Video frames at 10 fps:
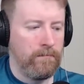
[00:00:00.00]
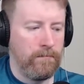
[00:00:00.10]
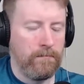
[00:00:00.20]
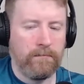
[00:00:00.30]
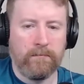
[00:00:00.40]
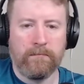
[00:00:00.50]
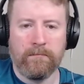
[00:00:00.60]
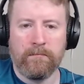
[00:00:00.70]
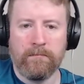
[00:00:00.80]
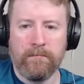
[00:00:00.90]

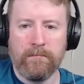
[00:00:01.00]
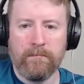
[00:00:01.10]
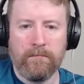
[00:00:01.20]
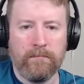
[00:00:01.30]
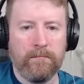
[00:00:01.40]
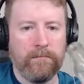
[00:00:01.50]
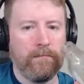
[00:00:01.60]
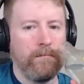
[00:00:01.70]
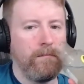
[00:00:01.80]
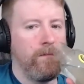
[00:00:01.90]

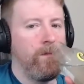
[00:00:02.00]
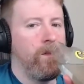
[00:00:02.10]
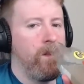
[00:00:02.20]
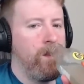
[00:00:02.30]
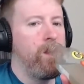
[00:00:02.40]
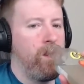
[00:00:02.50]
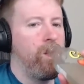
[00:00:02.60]
[no speech]